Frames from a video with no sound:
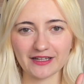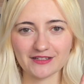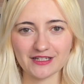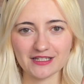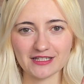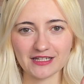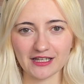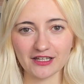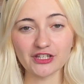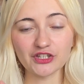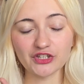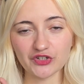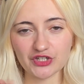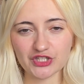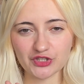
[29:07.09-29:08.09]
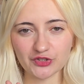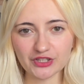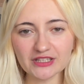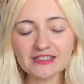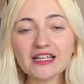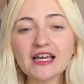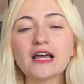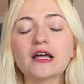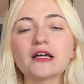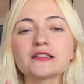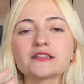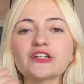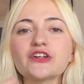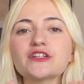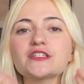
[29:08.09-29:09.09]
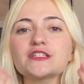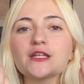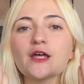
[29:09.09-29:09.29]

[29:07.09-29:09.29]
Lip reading: she's an engineering student, there's